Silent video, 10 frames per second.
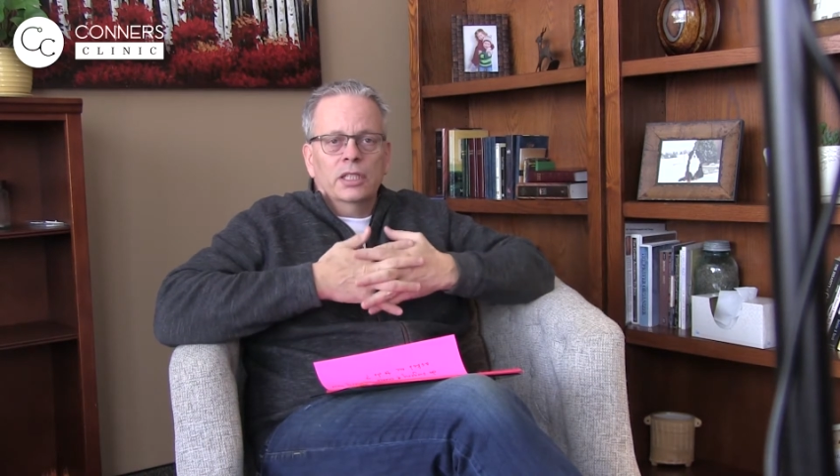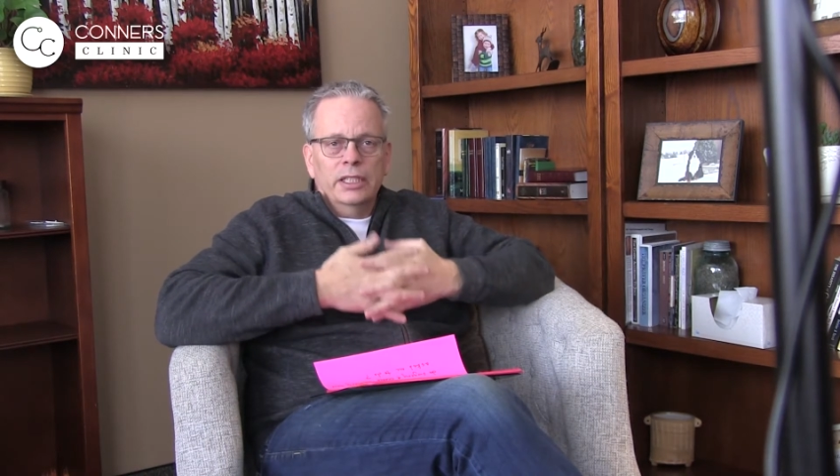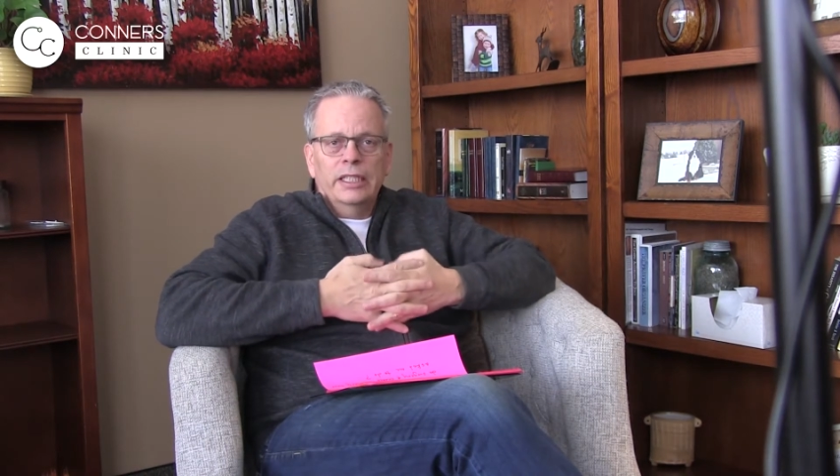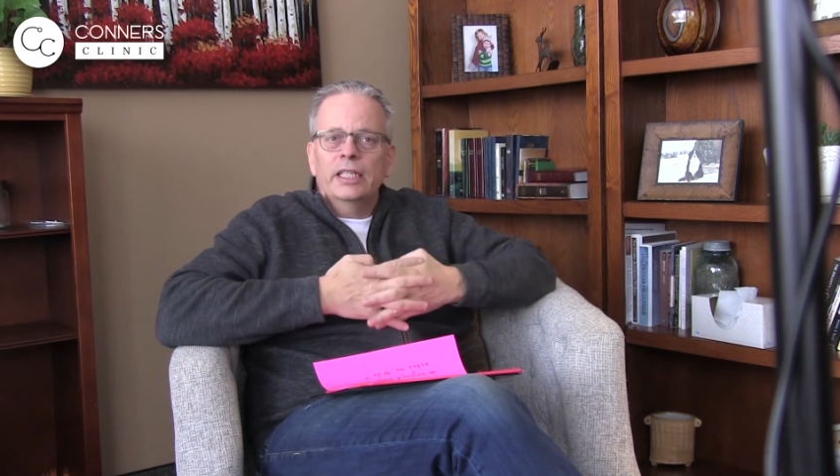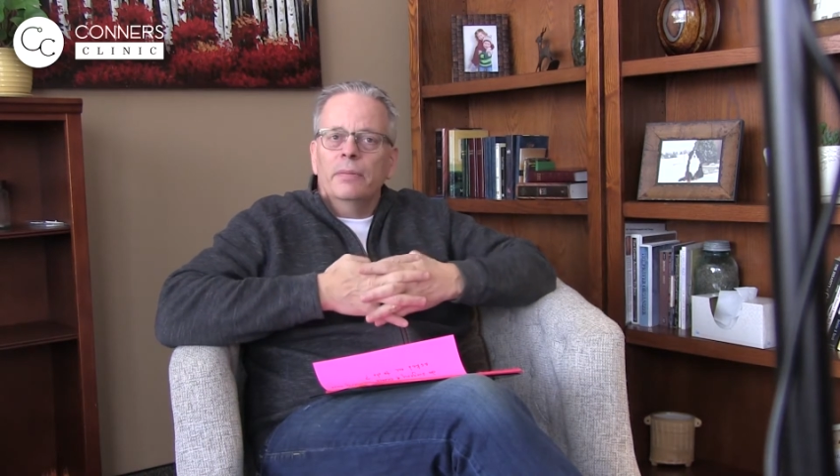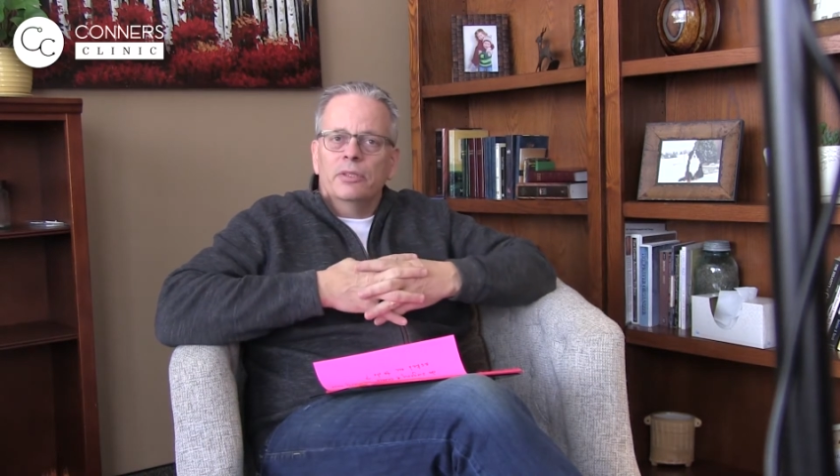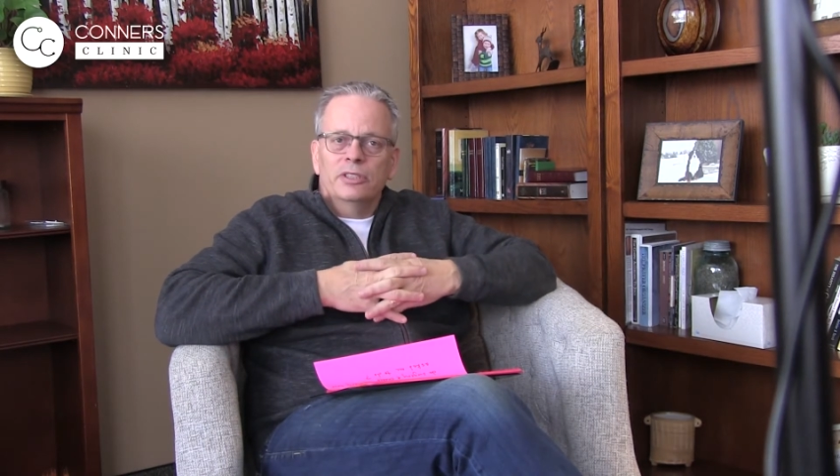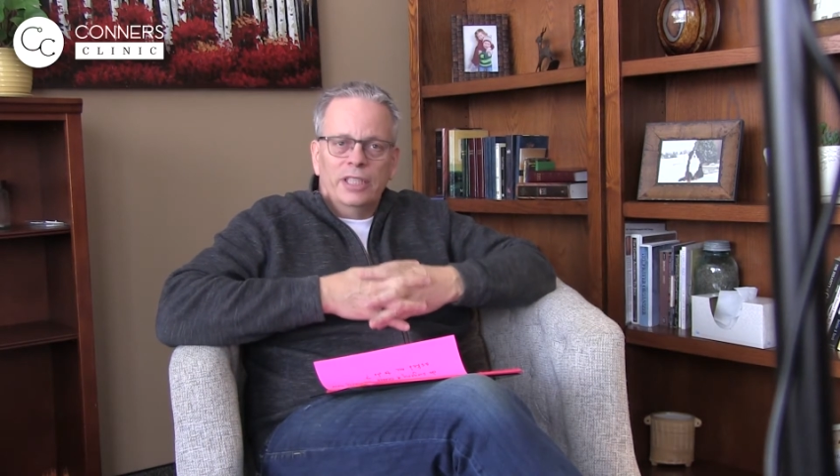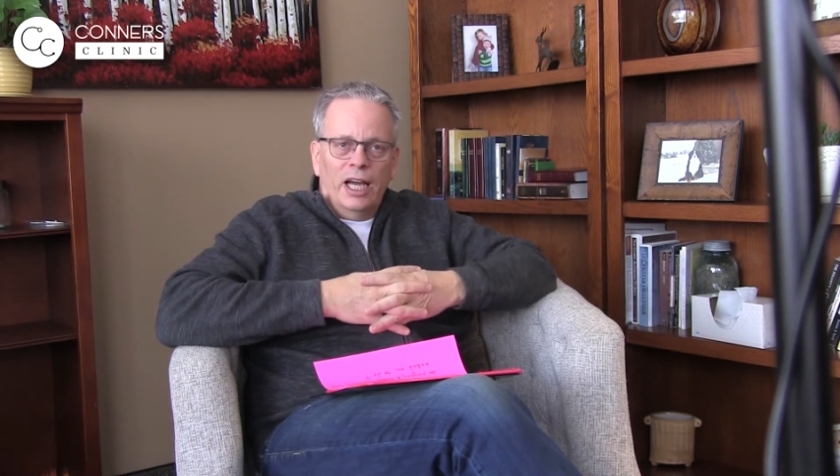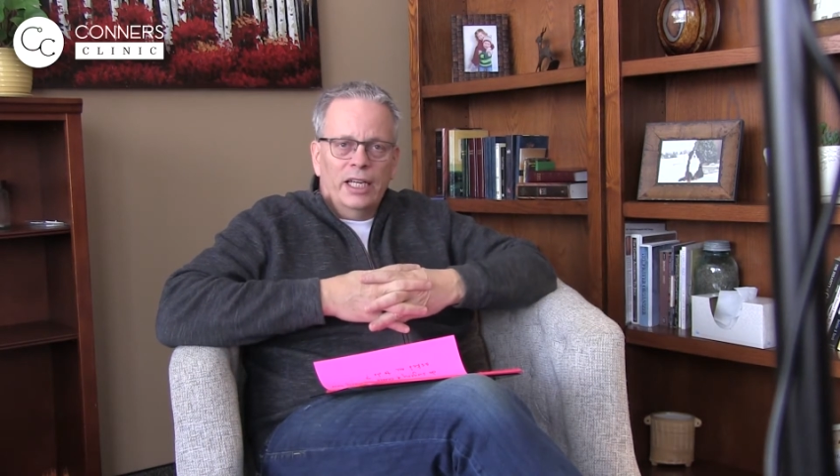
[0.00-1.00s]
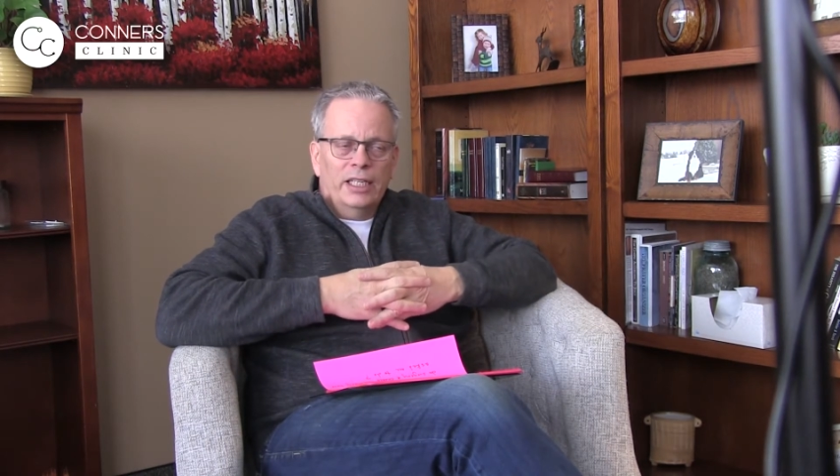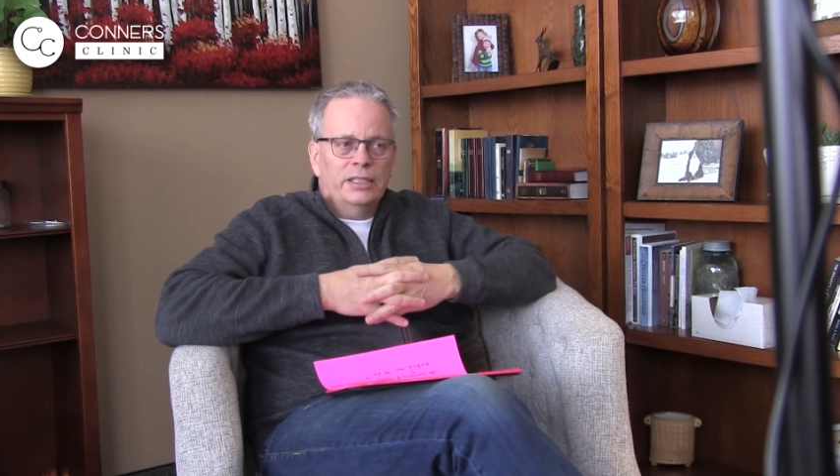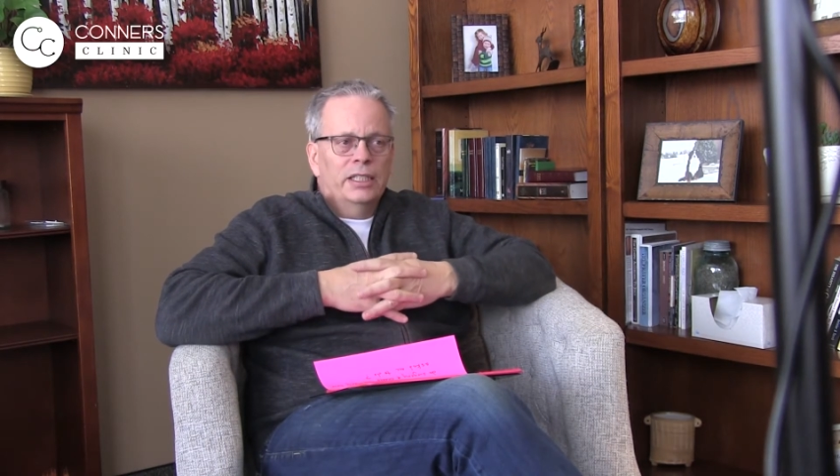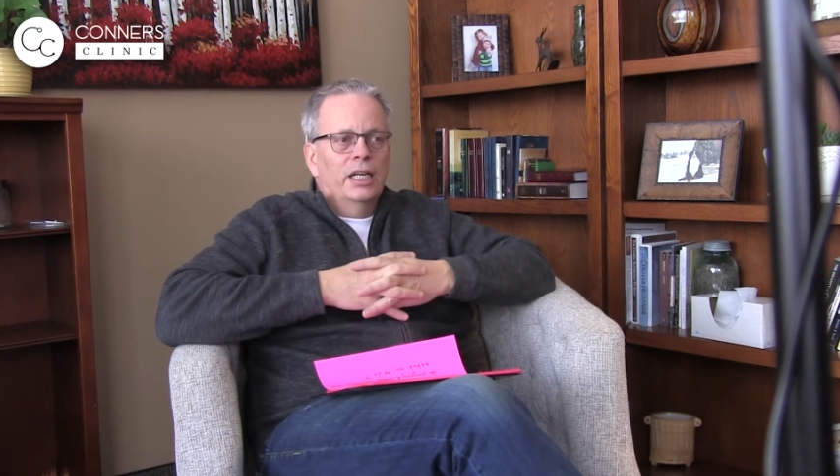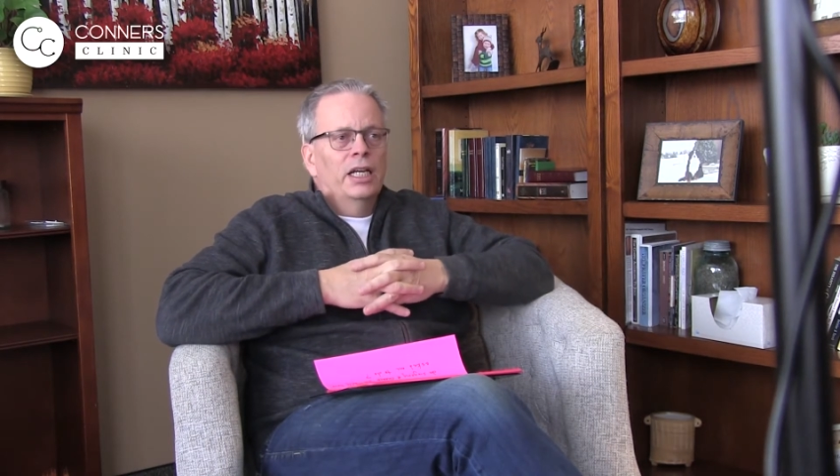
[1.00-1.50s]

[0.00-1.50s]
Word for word: cleaning up your diet.